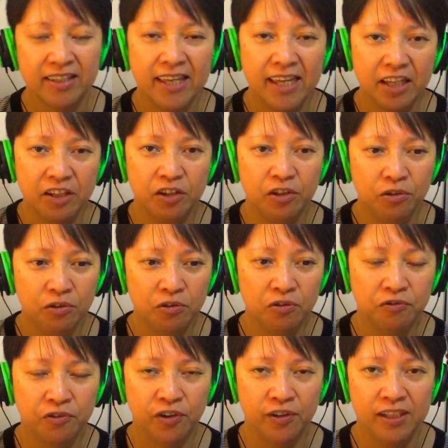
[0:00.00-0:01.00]
thank you
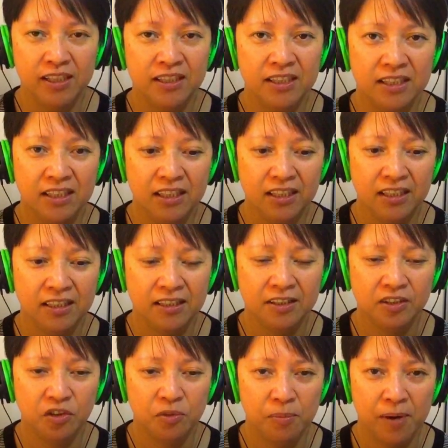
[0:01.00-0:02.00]
for listening
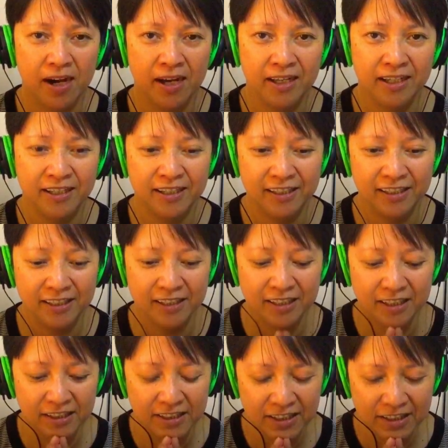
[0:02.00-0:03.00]
to my
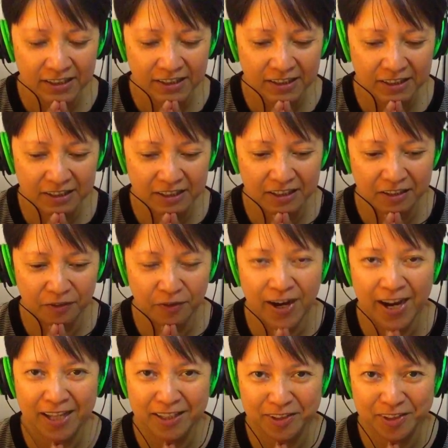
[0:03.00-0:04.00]

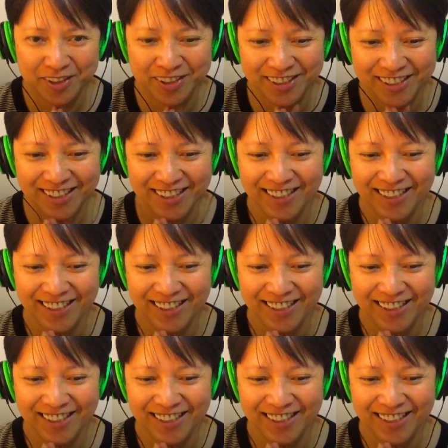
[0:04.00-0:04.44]
rants.